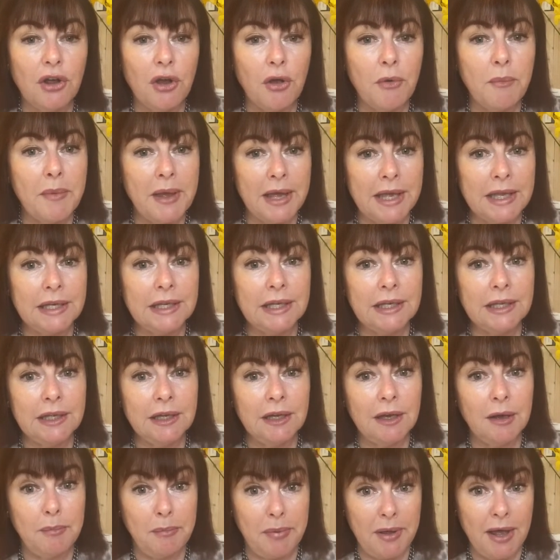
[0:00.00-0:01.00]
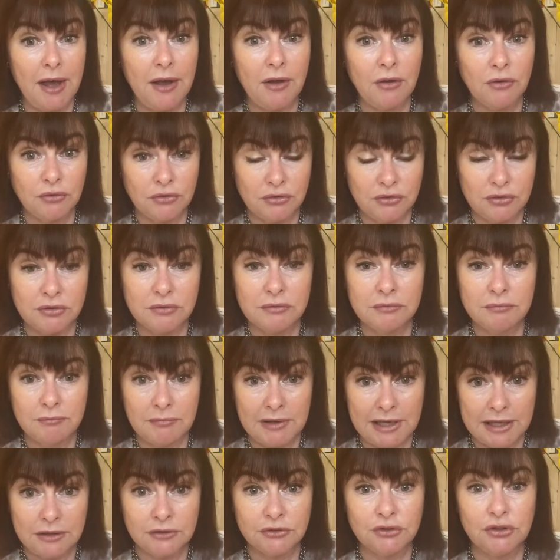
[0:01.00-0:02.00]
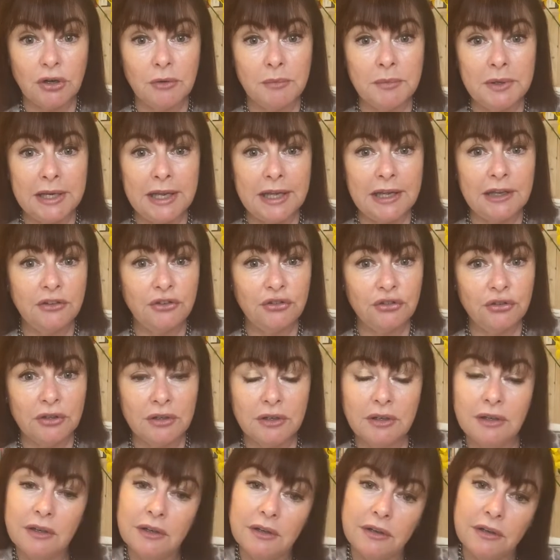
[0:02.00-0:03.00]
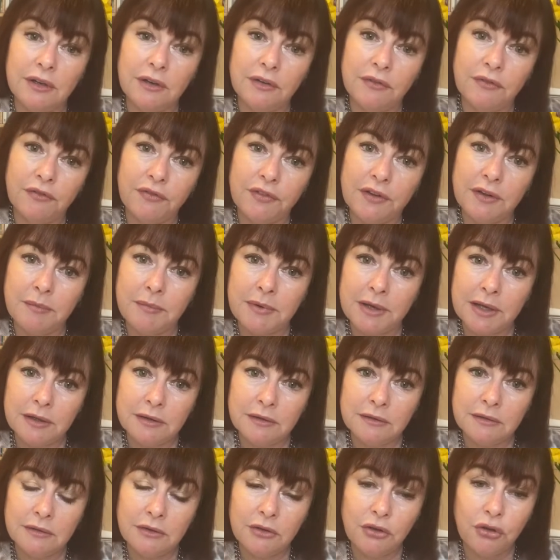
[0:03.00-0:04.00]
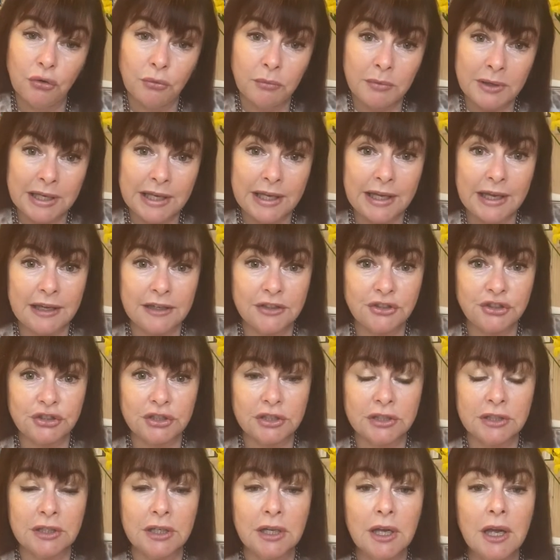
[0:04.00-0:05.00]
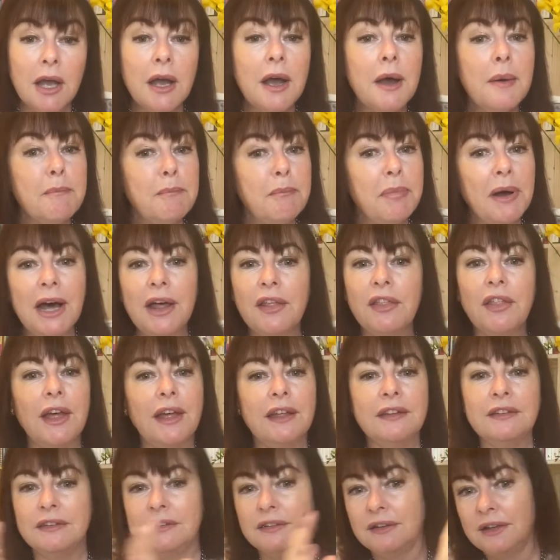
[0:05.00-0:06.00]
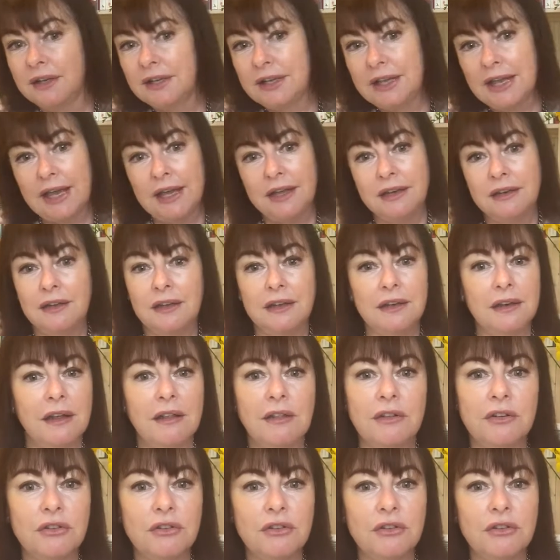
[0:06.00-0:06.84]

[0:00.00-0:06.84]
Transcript: mainly about male domination and female humiliation. But that's, again, another